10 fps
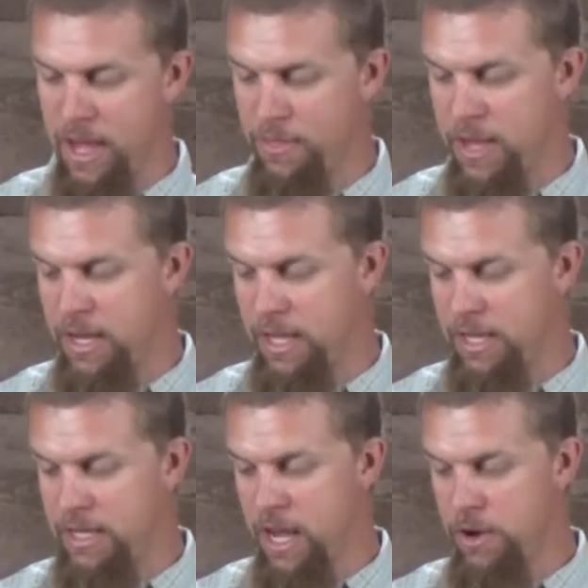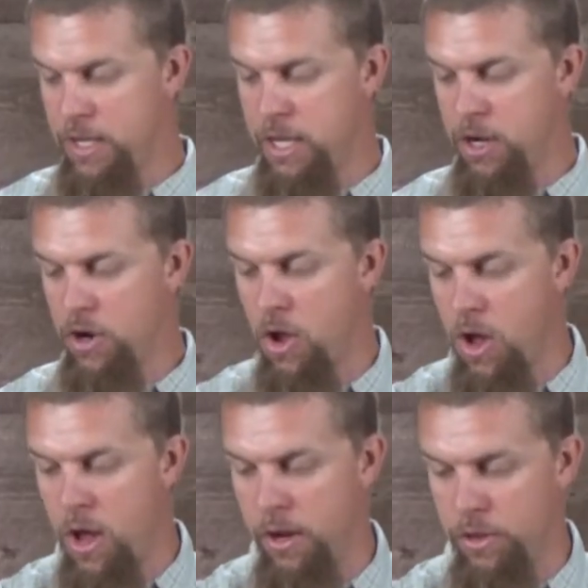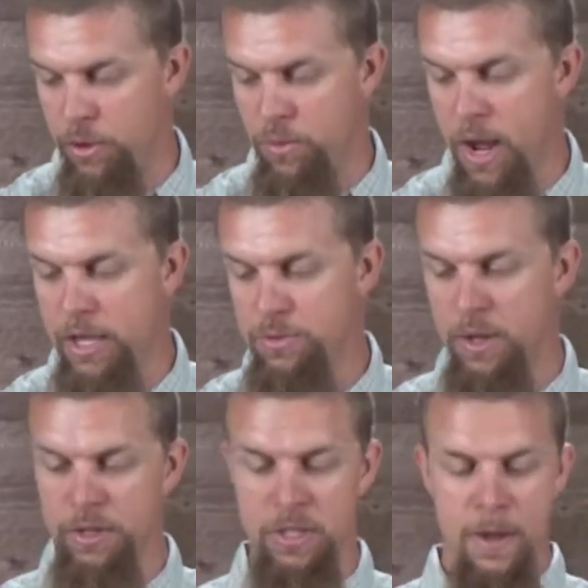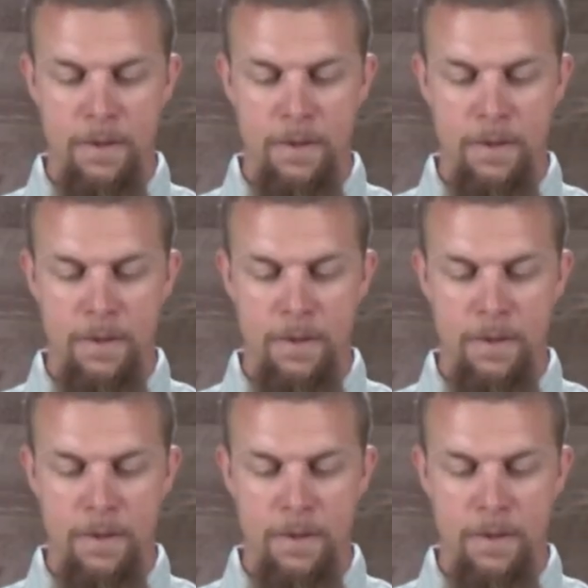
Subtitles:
And then down here on the Rise reels,